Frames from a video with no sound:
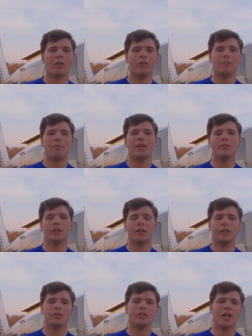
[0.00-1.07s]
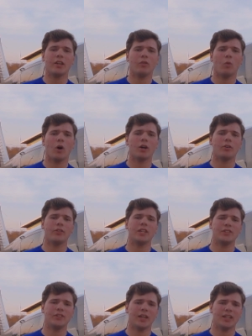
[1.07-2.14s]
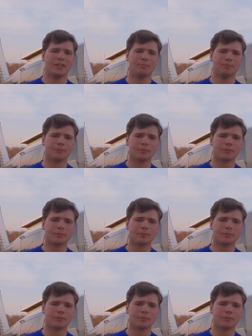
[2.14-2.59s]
then basically you're dead in the water. They said